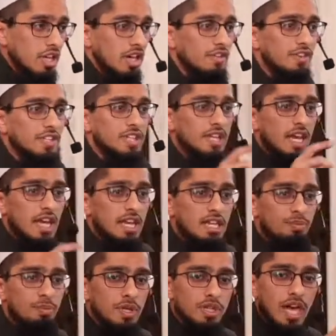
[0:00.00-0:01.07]
If it's going to end up
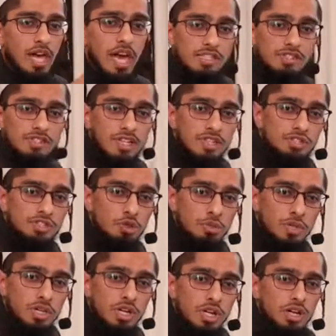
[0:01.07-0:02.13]
in the hands of the
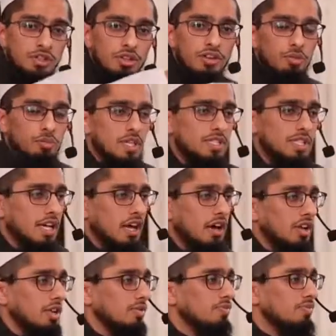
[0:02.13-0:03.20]
consumer, you have to pay zakat on
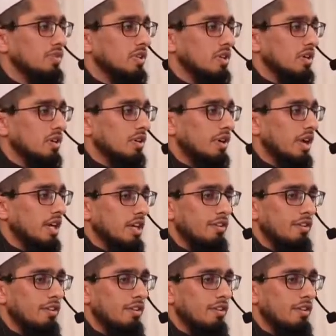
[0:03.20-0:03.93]
it, right?